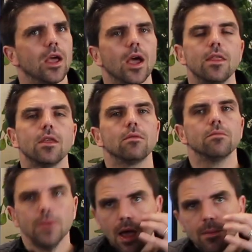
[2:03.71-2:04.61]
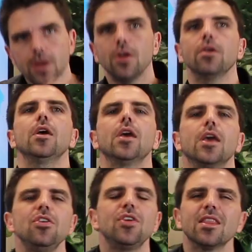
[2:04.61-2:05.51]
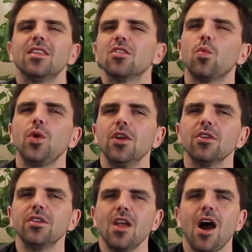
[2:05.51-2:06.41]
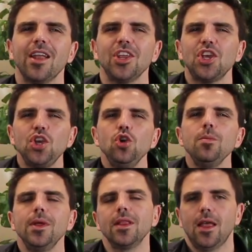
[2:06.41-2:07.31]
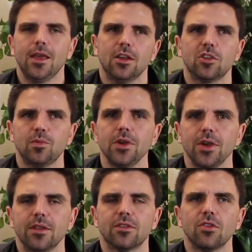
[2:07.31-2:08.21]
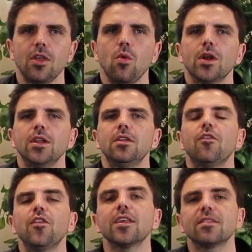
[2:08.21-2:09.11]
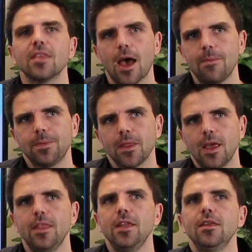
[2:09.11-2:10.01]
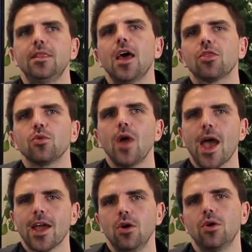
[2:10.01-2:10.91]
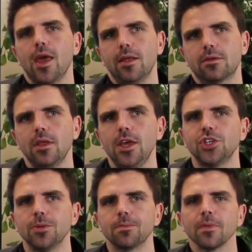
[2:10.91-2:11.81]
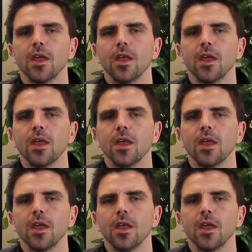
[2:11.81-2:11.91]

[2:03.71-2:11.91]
And then, yeah, I'm here. And you get this weird, not human-like experience. So they wanted to fix that. And they did that through echo cancellation.